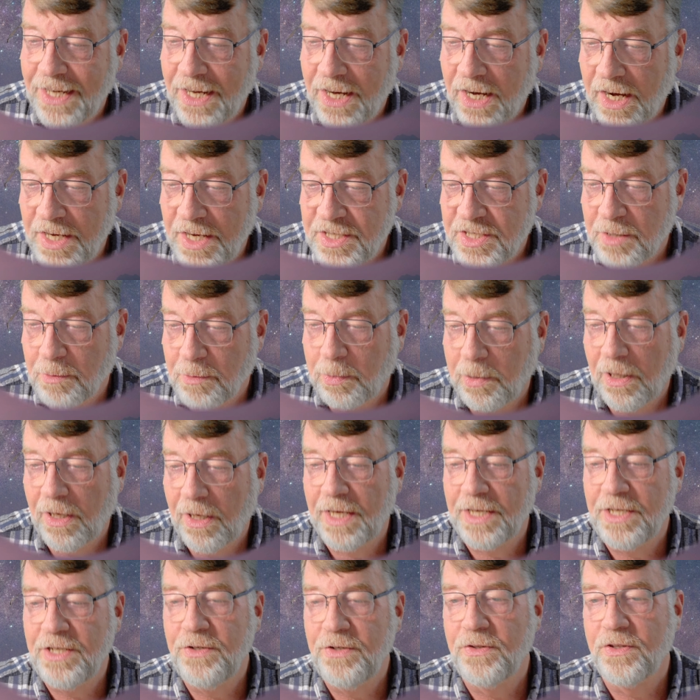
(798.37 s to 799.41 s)
I
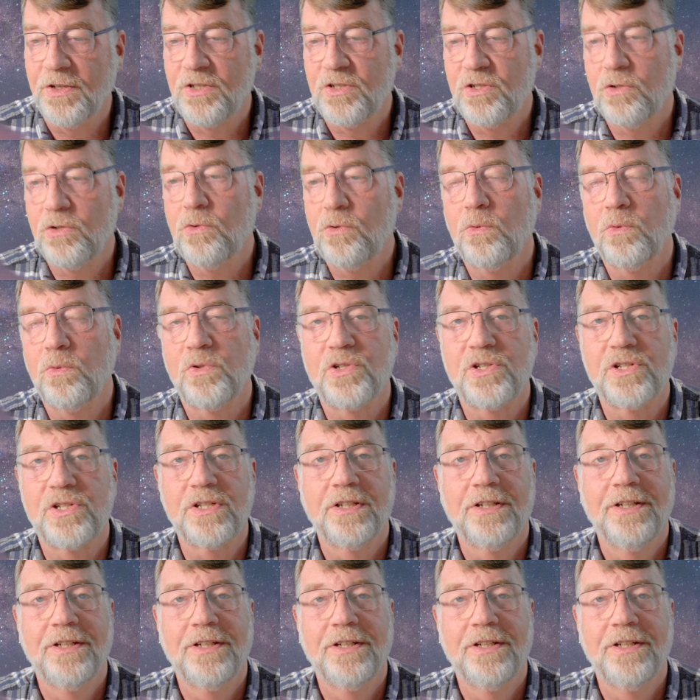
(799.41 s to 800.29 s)
supply you the tools,